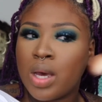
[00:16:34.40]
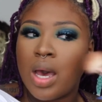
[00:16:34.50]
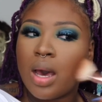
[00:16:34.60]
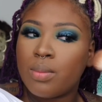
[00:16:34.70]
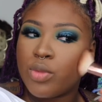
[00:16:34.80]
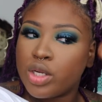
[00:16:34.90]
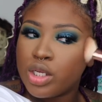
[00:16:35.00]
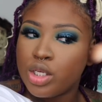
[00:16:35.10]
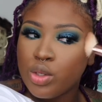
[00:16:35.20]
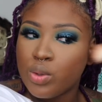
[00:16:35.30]
I'm going to
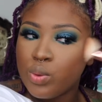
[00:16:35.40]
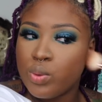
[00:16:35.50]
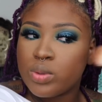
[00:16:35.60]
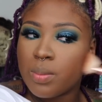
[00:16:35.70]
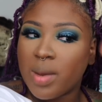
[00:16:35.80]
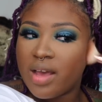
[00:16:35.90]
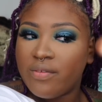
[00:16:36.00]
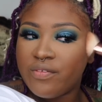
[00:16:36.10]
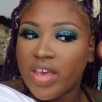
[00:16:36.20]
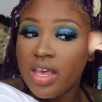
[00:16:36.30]
use my
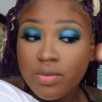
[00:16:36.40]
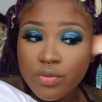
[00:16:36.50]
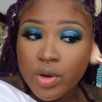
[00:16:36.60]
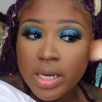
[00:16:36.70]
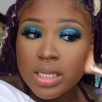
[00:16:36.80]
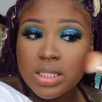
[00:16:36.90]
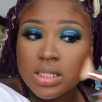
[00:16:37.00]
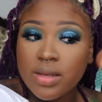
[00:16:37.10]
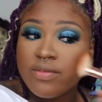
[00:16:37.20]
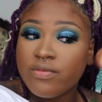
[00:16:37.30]

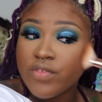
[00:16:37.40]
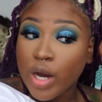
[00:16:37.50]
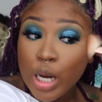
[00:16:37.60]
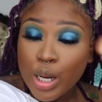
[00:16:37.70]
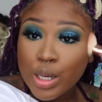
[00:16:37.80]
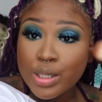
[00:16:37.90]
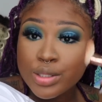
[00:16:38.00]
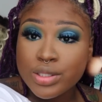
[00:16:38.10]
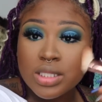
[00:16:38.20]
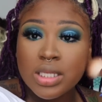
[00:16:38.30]
favorite
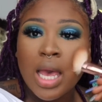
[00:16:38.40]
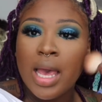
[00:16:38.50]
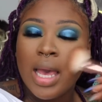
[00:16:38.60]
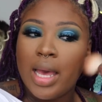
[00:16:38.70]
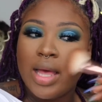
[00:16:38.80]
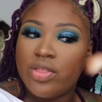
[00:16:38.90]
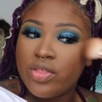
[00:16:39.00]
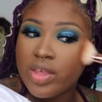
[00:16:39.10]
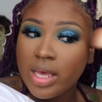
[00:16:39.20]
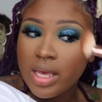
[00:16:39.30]
first and
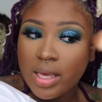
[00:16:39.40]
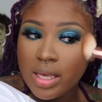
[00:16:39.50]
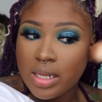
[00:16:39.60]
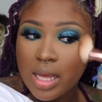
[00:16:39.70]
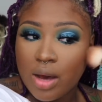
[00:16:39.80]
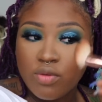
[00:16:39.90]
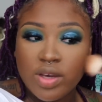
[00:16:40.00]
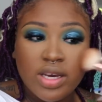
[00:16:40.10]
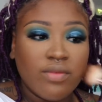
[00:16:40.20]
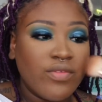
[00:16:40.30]
then I'll
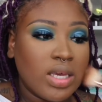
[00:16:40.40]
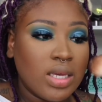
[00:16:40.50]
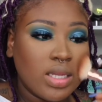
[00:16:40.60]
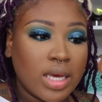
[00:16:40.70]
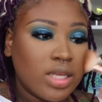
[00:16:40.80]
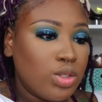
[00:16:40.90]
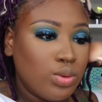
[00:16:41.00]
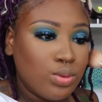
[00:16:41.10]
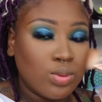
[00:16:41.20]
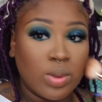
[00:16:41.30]
reconvene and
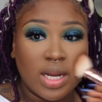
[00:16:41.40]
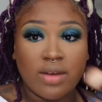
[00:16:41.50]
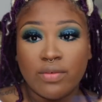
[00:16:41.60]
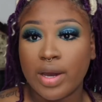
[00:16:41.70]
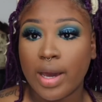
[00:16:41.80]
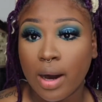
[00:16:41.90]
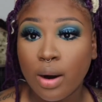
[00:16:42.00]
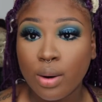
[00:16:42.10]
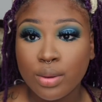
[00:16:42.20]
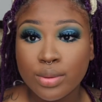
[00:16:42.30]
use whatever
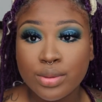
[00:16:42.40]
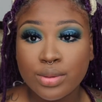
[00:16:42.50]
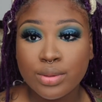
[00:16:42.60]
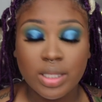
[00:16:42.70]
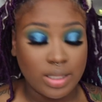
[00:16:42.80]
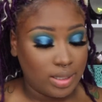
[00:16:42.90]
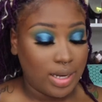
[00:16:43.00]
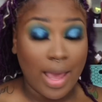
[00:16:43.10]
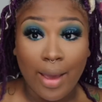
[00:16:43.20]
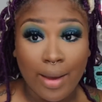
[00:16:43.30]
else
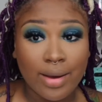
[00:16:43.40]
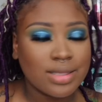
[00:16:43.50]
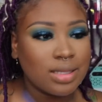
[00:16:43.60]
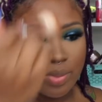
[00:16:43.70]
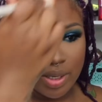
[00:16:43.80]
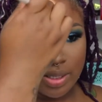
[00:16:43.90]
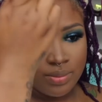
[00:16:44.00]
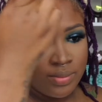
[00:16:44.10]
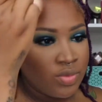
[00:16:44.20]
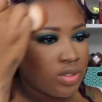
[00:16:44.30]
next. But
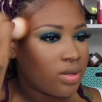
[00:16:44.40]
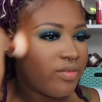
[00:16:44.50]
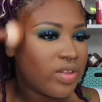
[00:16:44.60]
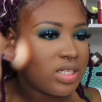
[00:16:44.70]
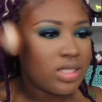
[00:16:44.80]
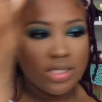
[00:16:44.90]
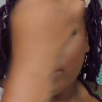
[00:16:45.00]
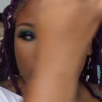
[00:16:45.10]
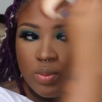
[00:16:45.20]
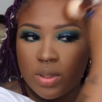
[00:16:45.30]
Fenty is
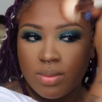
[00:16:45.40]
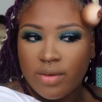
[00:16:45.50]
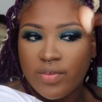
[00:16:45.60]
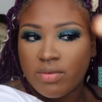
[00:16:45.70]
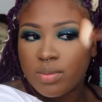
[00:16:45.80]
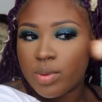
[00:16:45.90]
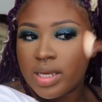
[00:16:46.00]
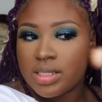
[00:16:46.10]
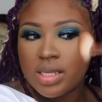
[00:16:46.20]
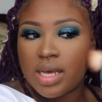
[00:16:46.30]
definitely one of my favorite
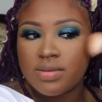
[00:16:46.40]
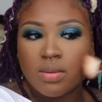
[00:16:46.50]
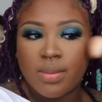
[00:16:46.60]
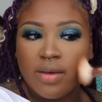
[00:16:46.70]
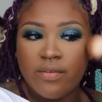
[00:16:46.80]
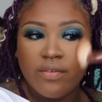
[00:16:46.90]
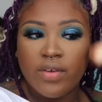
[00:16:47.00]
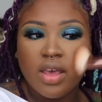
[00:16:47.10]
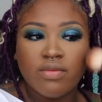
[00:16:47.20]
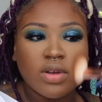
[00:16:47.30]
brands and they have some of my
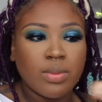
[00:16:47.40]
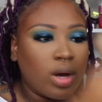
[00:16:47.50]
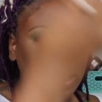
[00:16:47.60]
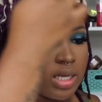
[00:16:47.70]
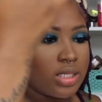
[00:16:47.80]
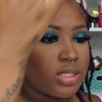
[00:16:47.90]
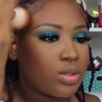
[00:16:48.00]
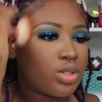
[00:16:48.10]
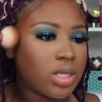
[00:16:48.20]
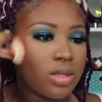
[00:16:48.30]
favorite products. So
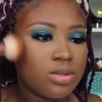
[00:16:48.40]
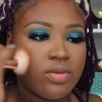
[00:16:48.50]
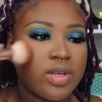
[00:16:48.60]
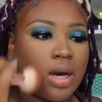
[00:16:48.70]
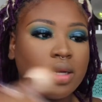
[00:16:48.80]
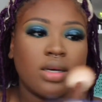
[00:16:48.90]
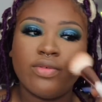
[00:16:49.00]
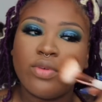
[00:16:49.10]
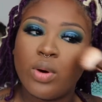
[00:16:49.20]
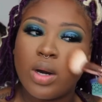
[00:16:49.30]
shout out to Rihanna
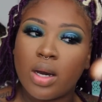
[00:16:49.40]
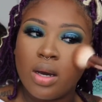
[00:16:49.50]
for